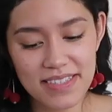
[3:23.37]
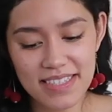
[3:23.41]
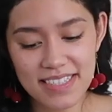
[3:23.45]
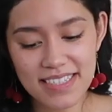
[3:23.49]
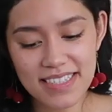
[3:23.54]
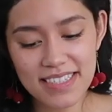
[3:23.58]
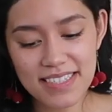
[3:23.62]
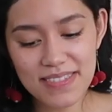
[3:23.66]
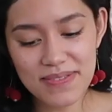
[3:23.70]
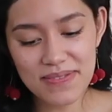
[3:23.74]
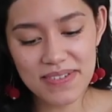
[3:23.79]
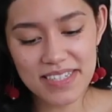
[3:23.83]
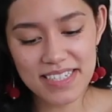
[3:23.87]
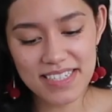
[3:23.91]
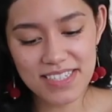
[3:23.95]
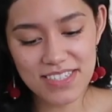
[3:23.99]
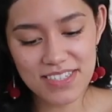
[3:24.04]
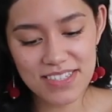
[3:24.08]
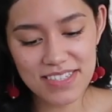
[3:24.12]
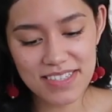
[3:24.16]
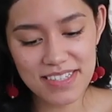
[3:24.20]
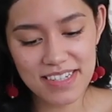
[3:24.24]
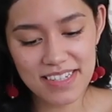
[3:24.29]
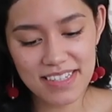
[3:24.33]
this is what it
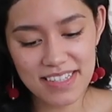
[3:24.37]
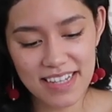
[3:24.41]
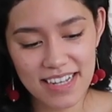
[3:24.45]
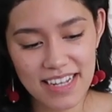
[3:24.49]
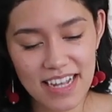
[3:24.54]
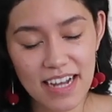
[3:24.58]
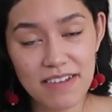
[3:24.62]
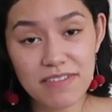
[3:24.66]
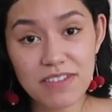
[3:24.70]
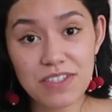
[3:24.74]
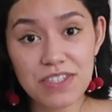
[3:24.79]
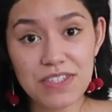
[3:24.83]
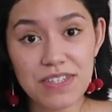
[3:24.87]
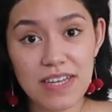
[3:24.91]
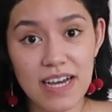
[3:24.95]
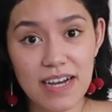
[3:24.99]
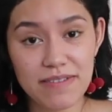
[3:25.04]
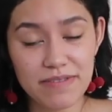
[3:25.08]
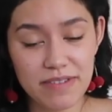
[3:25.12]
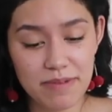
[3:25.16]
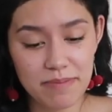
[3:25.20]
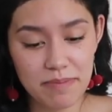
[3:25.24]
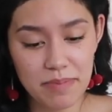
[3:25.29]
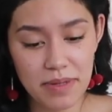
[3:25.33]
should look like after you
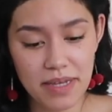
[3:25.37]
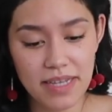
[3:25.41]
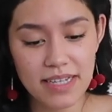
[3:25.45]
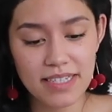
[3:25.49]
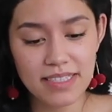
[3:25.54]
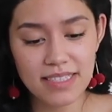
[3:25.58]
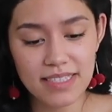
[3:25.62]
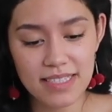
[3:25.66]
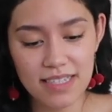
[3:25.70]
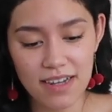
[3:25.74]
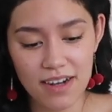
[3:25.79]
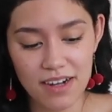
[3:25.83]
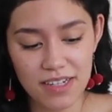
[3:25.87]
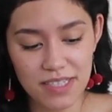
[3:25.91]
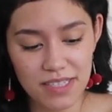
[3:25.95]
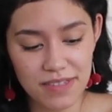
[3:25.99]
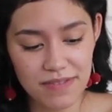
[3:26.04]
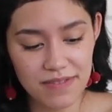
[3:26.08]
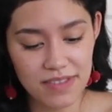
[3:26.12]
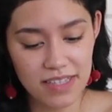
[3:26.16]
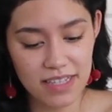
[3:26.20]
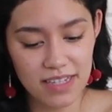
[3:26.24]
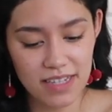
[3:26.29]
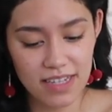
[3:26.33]
have it pinned to all
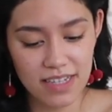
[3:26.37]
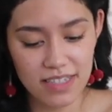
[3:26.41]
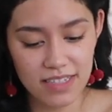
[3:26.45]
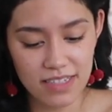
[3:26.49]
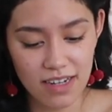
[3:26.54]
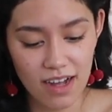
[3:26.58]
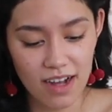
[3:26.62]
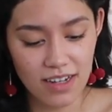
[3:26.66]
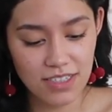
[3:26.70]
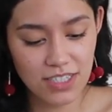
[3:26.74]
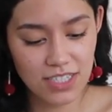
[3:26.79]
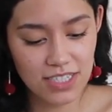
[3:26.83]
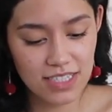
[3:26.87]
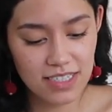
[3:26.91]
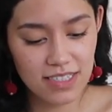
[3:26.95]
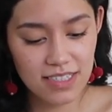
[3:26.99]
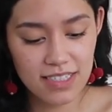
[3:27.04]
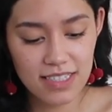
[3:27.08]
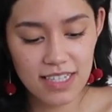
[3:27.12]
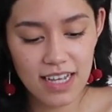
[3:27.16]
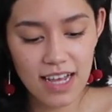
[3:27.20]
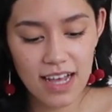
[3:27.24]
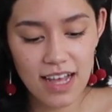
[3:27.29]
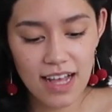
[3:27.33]
of the
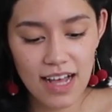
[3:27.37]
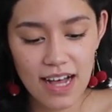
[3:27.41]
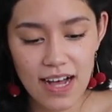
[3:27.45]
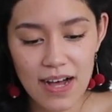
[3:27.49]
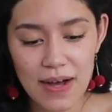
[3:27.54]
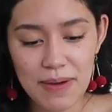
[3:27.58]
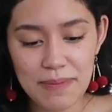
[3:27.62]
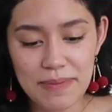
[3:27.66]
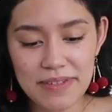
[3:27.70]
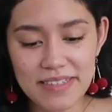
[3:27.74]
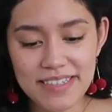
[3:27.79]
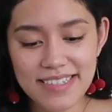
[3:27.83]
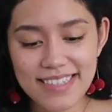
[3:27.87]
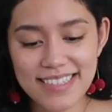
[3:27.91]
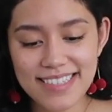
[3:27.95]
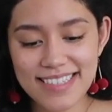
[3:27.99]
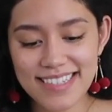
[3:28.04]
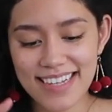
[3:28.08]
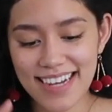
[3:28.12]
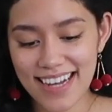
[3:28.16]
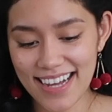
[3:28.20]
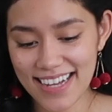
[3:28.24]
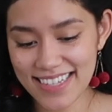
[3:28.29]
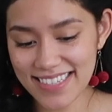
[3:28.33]
notches. It looks
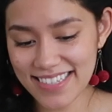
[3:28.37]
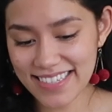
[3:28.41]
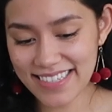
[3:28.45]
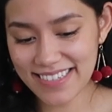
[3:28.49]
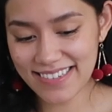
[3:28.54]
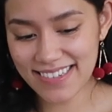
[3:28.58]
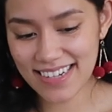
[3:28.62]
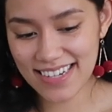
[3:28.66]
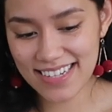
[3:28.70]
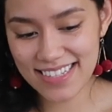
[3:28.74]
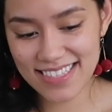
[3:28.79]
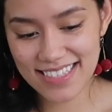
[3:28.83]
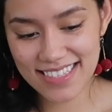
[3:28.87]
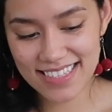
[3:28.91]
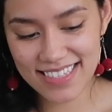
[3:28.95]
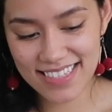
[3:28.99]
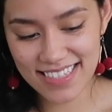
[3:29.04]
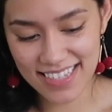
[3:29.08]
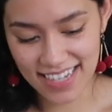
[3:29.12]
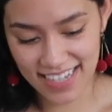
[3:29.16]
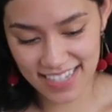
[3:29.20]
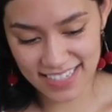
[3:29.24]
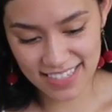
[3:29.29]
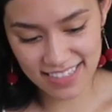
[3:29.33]
kind of
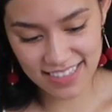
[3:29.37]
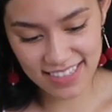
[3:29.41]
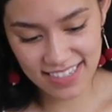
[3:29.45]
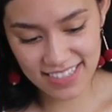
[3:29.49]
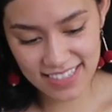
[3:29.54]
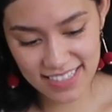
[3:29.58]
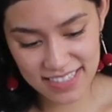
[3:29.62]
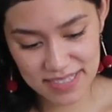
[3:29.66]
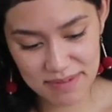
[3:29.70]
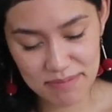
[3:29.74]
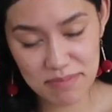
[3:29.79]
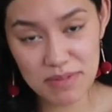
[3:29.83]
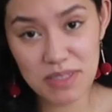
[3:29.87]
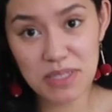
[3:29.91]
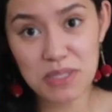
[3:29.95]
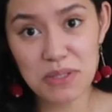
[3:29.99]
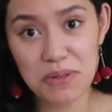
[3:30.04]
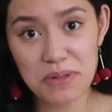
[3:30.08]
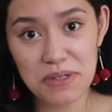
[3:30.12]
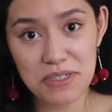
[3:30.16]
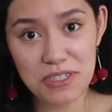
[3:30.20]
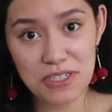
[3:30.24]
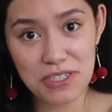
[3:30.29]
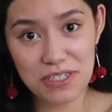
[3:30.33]
crazy, kind of like some
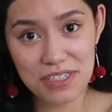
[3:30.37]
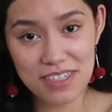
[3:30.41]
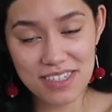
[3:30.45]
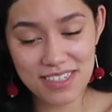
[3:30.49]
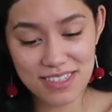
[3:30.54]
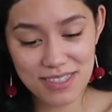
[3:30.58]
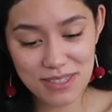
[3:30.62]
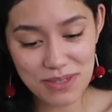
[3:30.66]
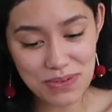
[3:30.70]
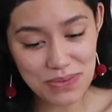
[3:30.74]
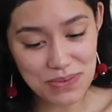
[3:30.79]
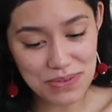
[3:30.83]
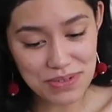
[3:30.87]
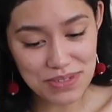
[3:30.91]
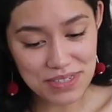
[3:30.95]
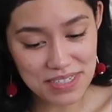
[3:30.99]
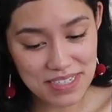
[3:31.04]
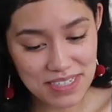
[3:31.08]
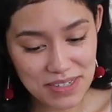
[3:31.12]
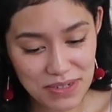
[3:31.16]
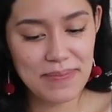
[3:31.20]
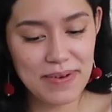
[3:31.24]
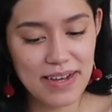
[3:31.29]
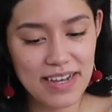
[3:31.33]
torture
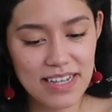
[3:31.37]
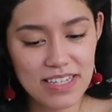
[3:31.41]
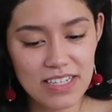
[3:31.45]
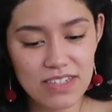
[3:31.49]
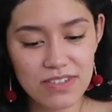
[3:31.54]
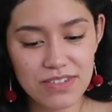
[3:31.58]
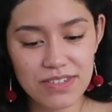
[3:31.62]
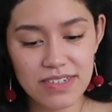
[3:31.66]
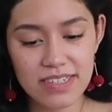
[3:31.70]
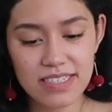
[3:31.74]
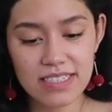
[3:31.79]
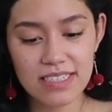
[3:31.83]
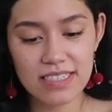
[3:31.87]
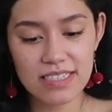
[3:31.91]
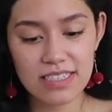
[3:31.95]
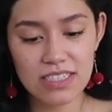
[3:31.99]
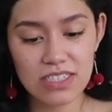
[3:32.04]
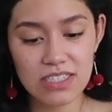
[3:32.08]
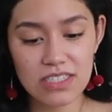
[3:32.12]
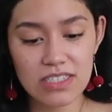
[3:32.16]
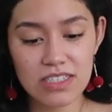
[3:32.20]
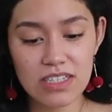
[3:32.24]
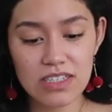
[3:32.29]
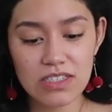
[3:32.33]
tool, but you're going to
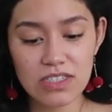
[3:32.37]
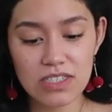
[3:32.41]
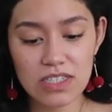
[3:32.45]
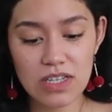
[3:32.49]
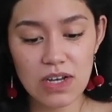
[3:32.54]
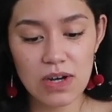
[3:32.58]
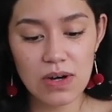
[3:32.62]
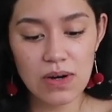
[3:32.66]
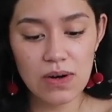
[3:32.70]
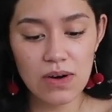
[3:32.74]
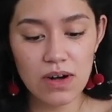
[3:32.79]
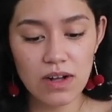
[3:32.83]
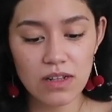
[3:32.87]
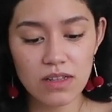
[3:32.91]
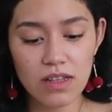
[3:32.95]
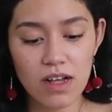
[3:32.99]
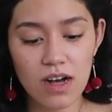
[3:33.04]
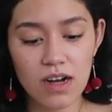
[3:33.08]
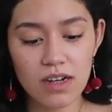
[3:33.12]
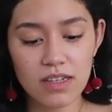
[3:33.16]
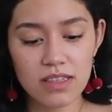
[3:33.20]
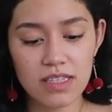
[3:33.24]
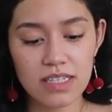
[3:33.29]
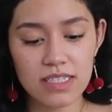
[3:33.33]
just sew
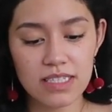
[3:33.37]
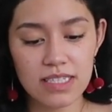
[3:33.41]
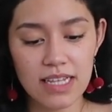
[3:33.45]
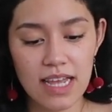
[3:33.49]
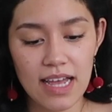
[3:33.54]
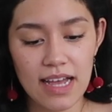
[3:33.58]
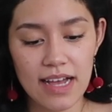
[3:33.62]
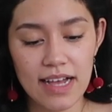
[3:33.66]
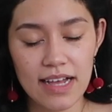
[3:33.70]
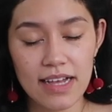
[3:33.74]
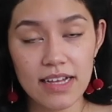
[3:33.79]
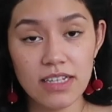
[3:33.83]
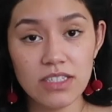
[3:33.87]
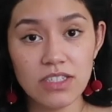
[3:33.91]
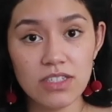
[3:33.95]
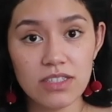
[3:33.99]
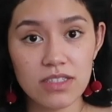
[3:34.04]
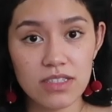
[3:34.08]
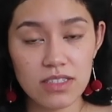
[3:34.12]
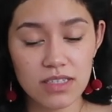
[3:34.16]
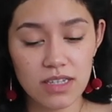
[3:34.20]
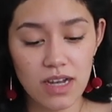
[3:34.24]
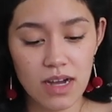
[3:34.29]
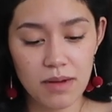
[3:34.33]
along this edge,
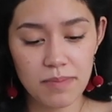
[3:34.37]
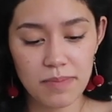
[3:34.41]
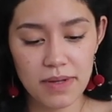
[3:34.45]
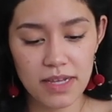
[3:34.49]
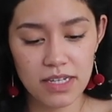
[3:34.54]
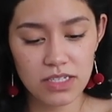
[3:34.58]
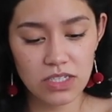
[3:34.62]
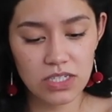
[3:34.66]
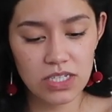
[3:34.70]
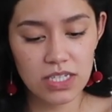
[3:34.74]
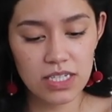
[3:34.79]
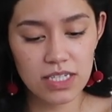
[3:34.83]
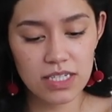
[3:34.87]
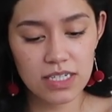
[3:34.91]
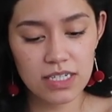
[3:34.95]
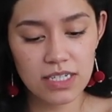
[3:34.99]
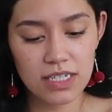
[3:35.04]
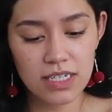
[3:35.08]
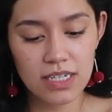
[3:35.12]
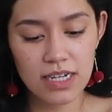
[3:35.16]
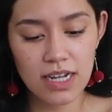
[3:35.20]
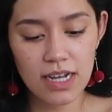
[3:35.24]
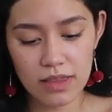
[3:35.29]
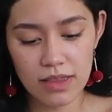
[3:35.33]
the top edge
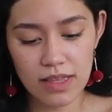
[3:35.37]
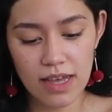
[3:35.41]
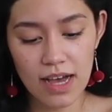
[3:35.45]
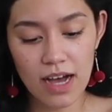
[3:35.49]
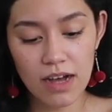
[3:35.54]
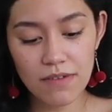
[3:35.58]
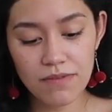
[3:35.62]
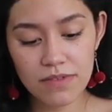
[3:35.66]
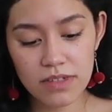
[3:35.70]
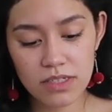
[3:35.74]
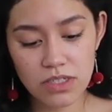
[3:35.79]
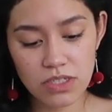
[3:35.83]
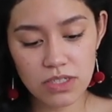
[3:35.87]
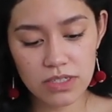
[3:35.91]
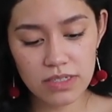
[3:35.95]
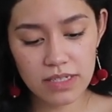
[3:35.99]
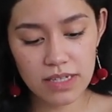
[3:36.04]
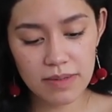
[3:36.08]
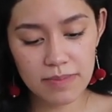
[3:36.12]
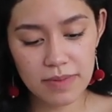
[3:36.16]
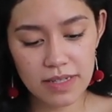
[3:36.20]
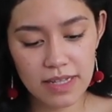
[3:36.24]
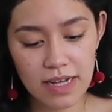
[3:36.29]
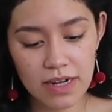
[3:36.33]
here, the 1/2 inch
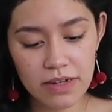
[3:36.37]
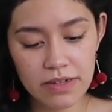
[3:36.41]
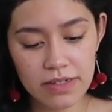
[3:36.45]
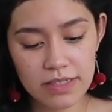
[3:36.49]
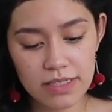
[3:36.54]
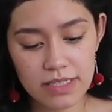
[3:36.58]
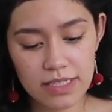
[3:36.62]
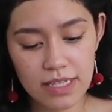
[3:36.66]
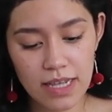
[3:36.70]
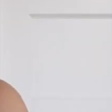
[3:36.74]
seam allowance.